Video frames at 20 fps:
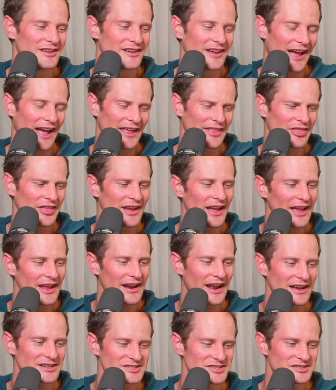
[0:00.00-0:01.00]
and I think
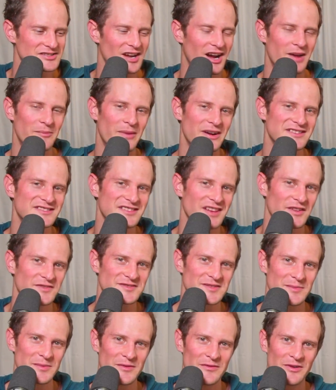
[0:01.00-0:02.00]
I'd actually taught myself
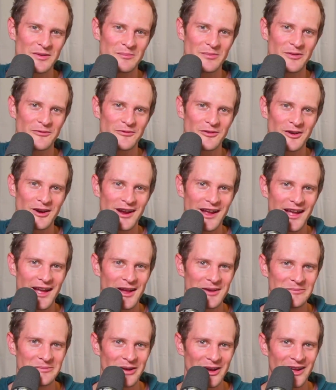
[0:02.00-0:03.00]
some of it
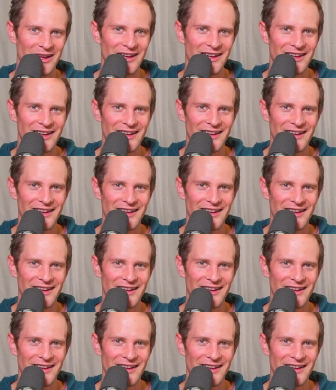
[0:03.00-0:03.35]
beforehand, but